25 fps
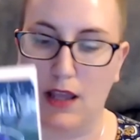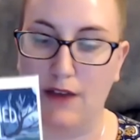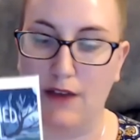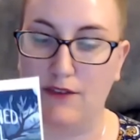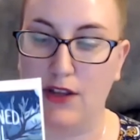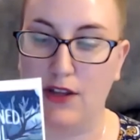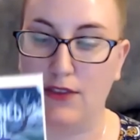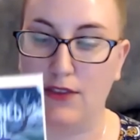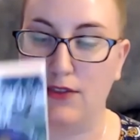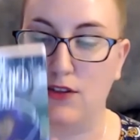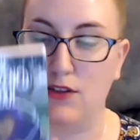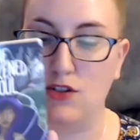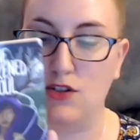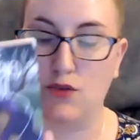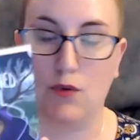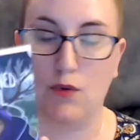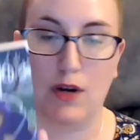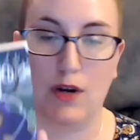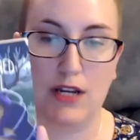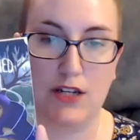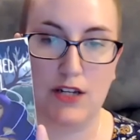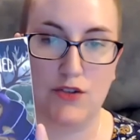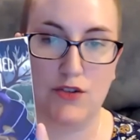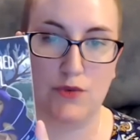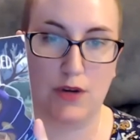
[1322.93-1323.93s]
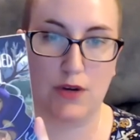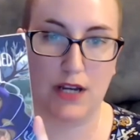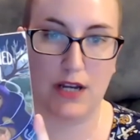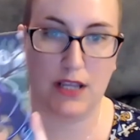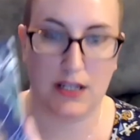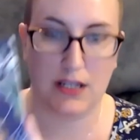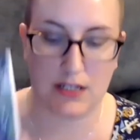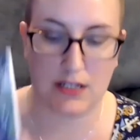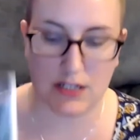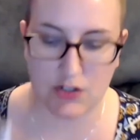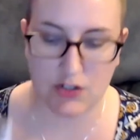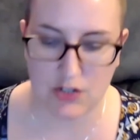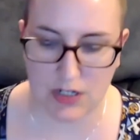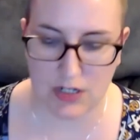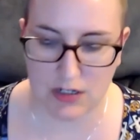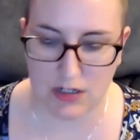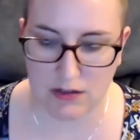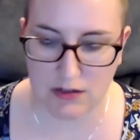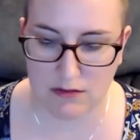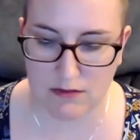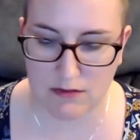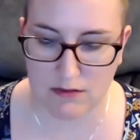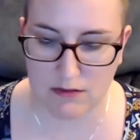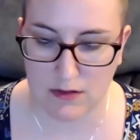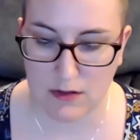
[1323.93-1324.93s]
it. The 2020
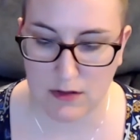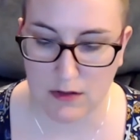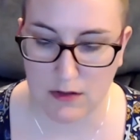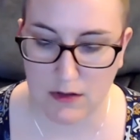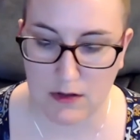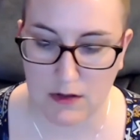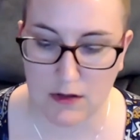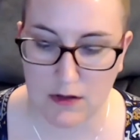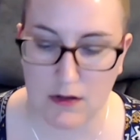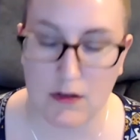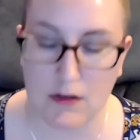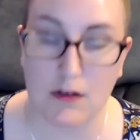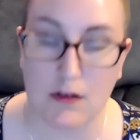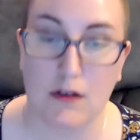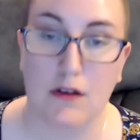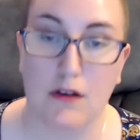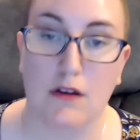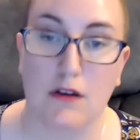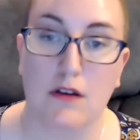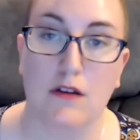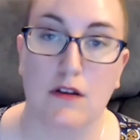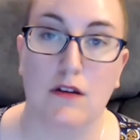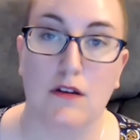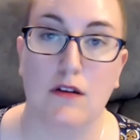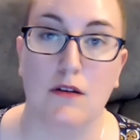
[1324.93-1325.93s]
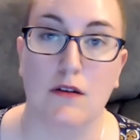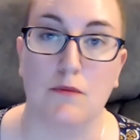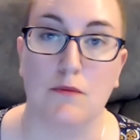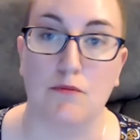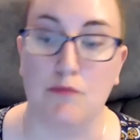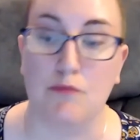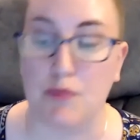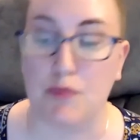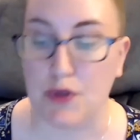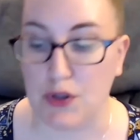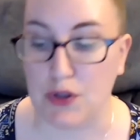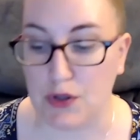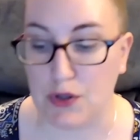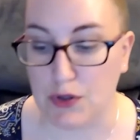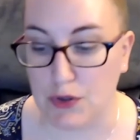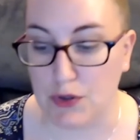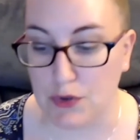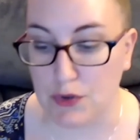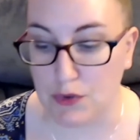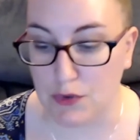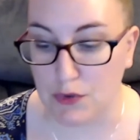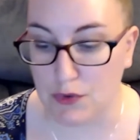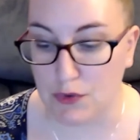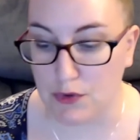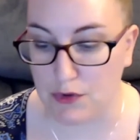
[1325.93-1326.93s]
edition,
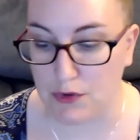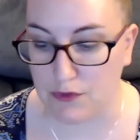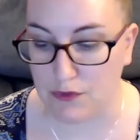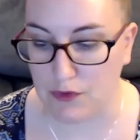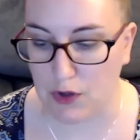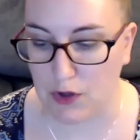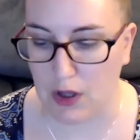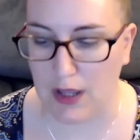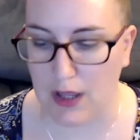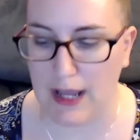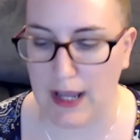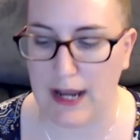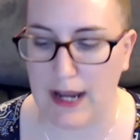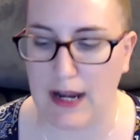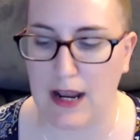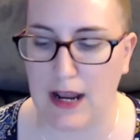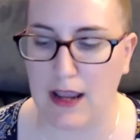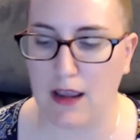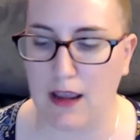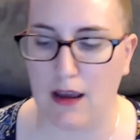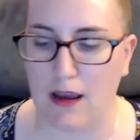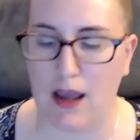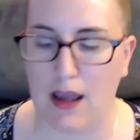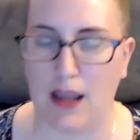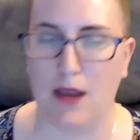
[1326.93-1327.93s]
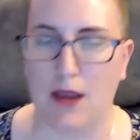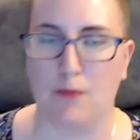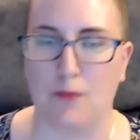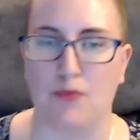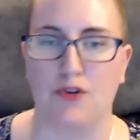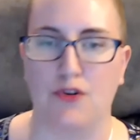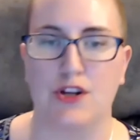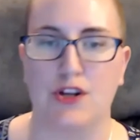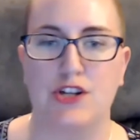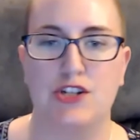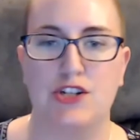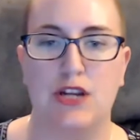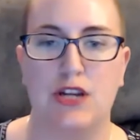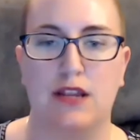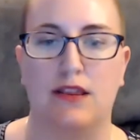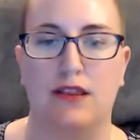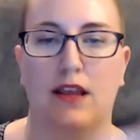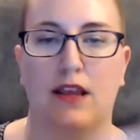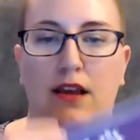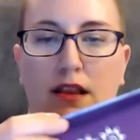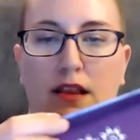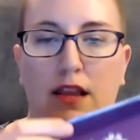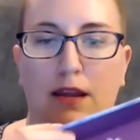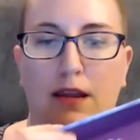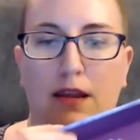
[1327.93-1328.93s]
beautiful. And I appreciate the
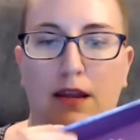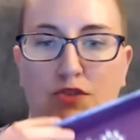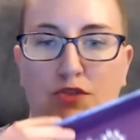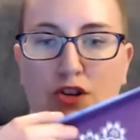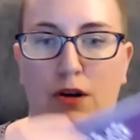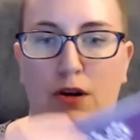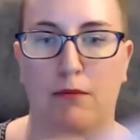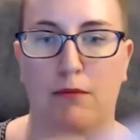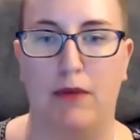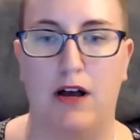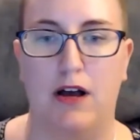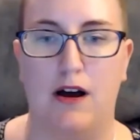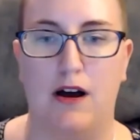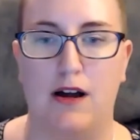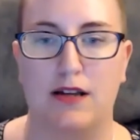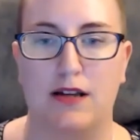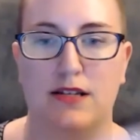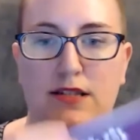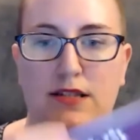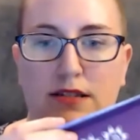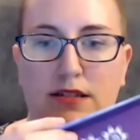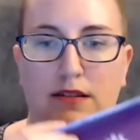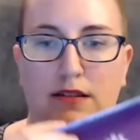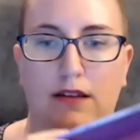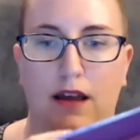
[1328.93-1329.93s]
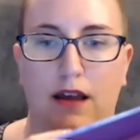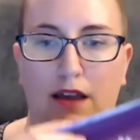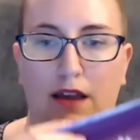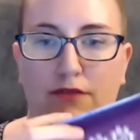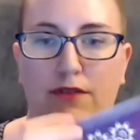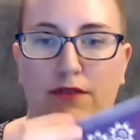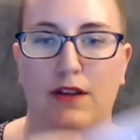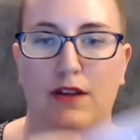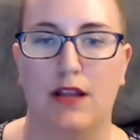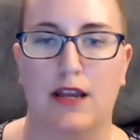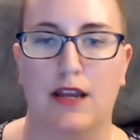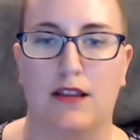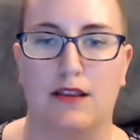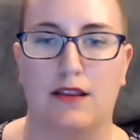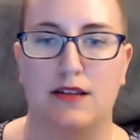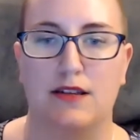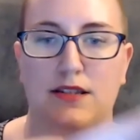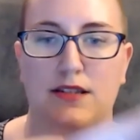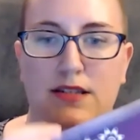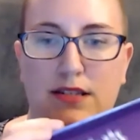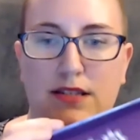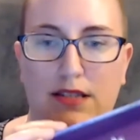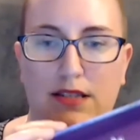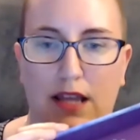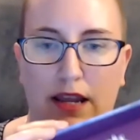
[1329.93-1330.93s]
clamshell box. I feel like this
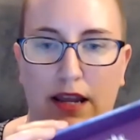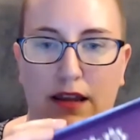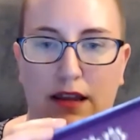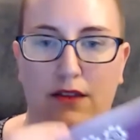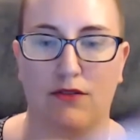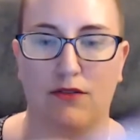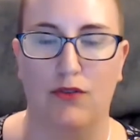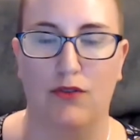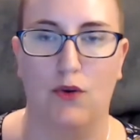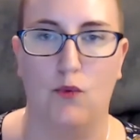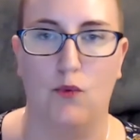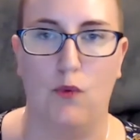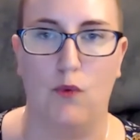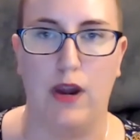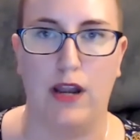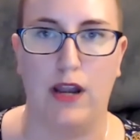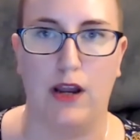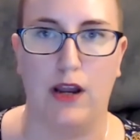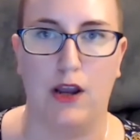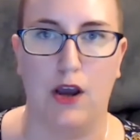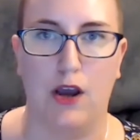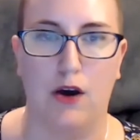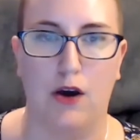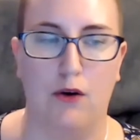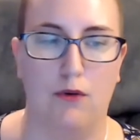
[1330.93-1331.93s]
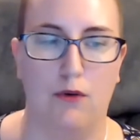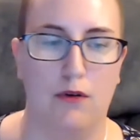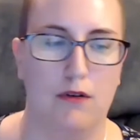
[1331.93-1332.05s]
is like the way to go